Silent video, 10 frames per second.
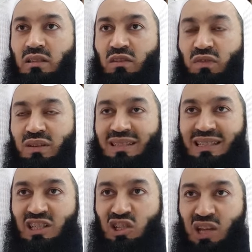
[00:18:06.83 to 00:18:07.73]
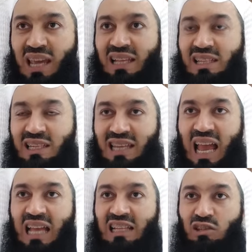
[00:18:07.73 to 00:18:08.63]
different shades and
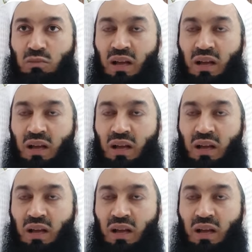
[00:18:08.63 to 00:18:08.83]
tans,